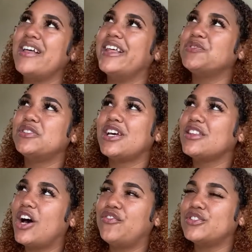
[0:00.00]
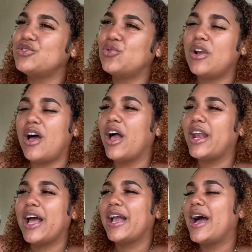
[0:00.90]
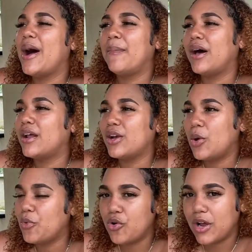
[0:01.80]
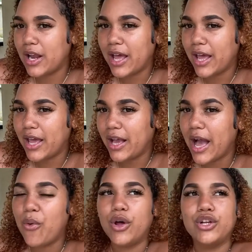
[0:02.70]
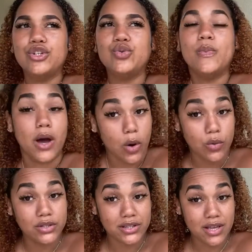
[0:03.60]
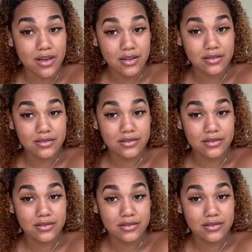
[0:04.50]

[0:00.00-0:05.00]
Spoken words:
That's what I thought for so long, and I can't bother no more. Like, I want to do my own thing,